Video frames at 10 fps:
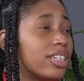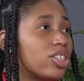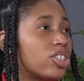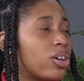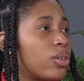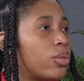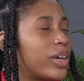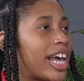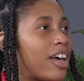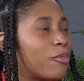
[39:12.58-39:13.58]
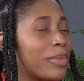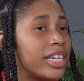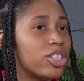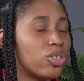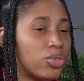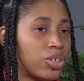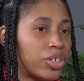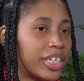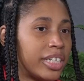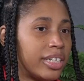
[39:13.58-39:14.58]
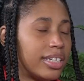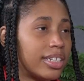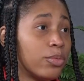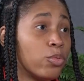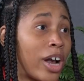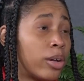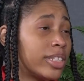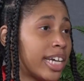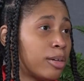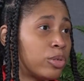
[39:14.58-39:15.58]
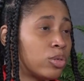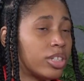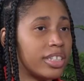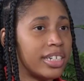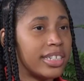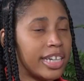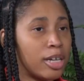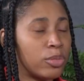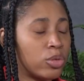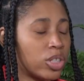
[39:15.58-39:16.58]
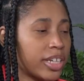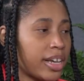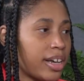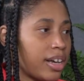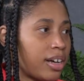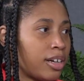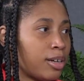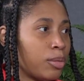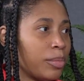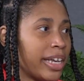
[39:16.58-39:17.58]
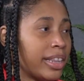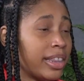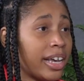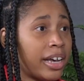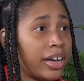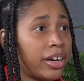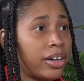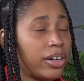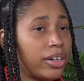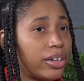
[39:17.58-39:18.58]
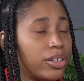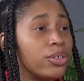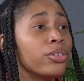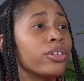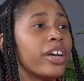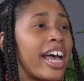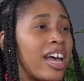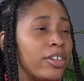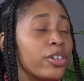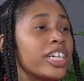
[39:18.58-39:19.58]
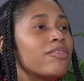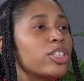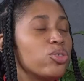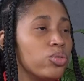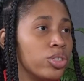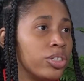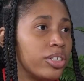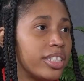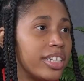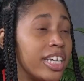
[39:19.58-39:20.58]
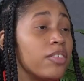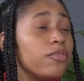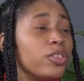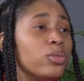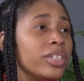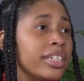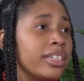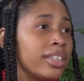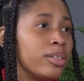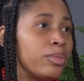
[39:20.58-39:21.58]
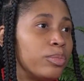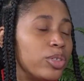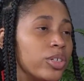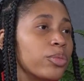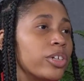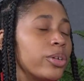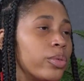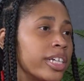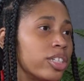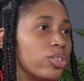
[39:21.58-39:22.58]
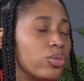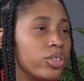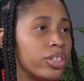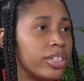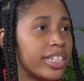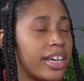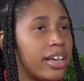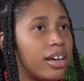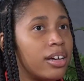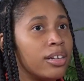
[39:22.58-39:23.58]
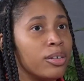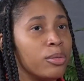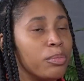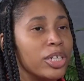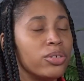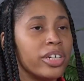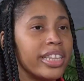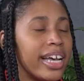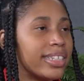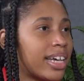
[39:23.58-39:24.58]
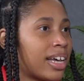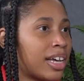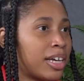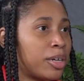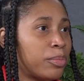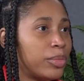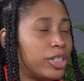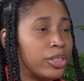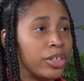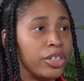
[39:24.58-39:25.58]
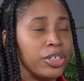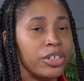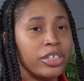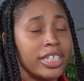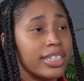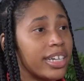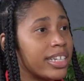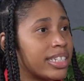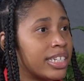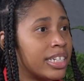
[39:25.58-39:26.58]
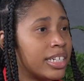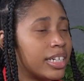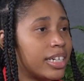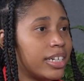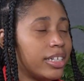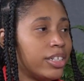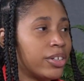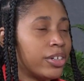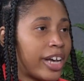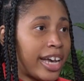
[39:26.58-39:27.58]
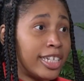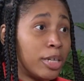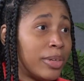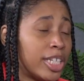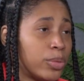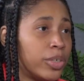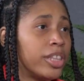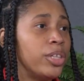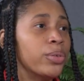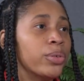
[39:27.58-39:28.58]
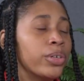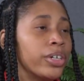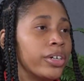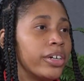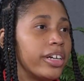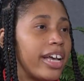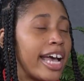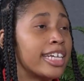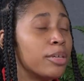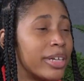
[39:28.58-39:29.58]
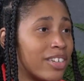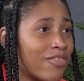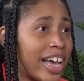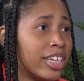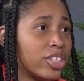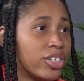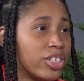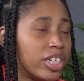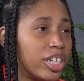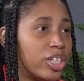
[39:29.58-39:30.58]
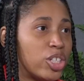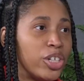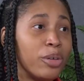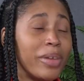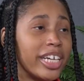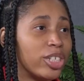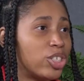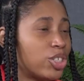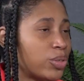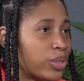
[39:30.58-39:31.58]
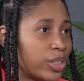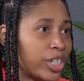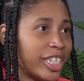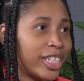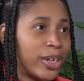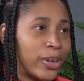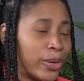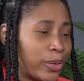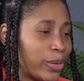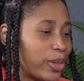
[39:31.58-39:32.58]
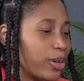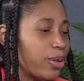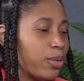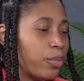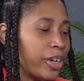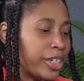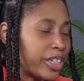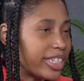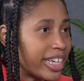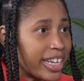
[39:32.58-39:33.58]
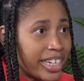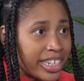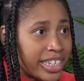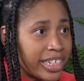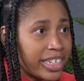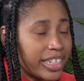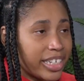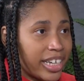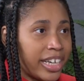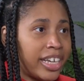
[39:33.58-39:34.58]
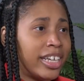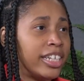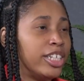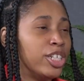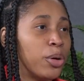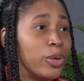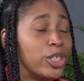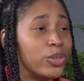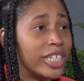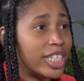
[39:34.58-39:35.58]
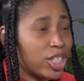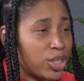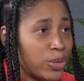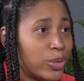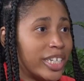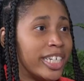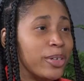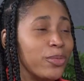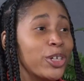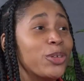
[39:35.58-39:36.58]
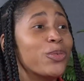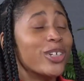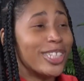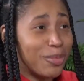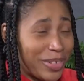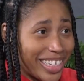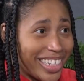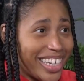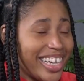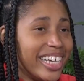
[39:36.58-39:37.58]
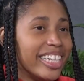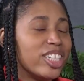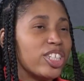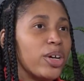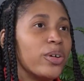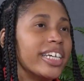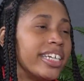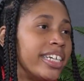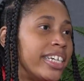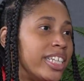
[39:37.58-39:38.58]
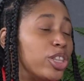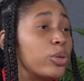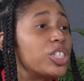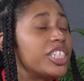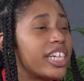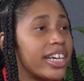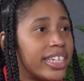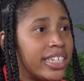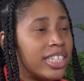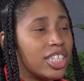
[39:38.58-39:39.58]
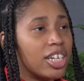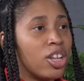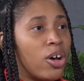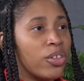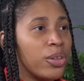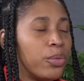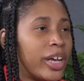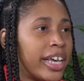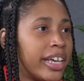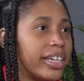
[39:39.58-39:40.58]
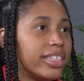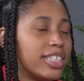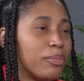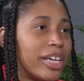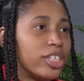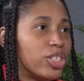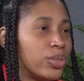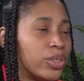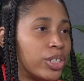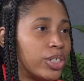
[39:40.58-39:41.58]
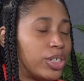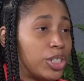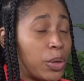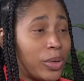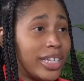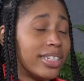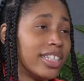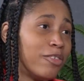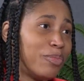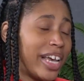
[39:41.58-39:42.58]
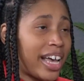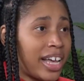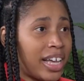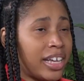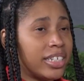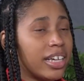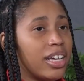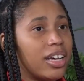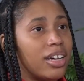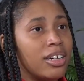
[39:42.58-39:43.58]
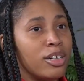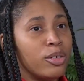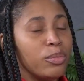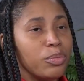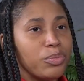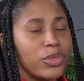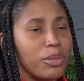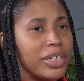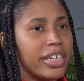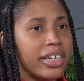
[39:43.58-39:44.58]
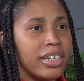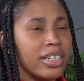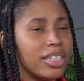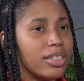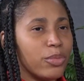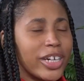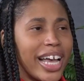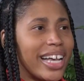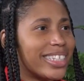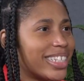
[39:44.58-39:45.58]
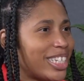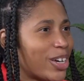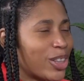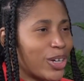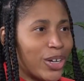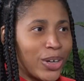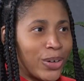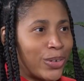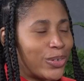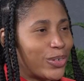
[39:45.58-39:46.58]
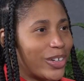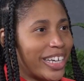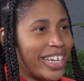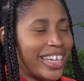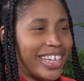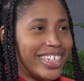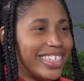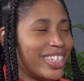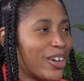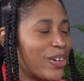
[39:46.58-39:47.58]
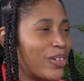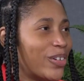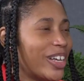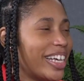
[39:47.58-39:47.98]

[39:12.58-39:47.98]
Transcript: so we have mandatory round tables, study tables, um, and there you're, you're given tutors. If you need them, you can request tutors. Um, but during that time, you're, you're discussing your academics with your academic advisor. So you're making sure, you know, where you're standing and you know what you need to do to get where you want to be. So again, those check-ins along the way to make sure no one is left behind um, because we're constantly on the go and you know,